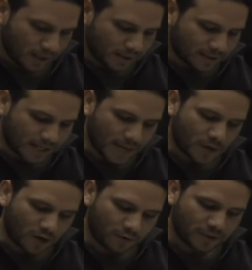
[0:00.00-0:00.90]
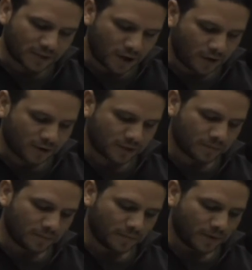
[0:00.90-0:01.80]
The same government
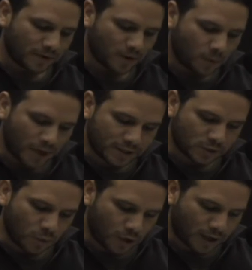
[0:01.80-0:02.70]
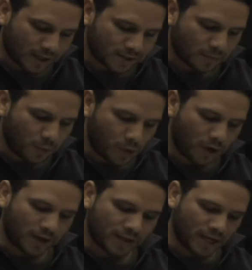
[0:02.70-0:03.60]
terrorism that wages war against the
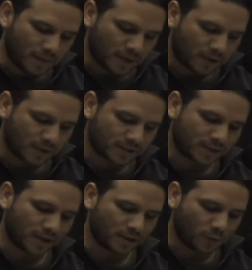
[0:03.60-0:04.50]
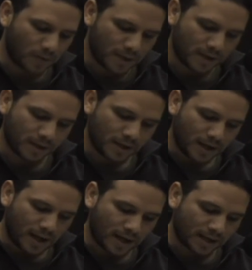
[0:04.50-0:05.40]
poor and the immigrants and the women
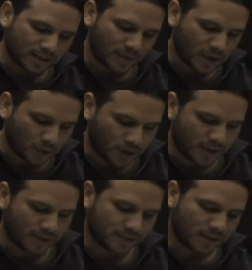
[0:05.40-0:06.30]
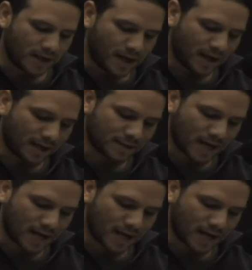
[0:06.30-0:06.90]
and against the minorities and against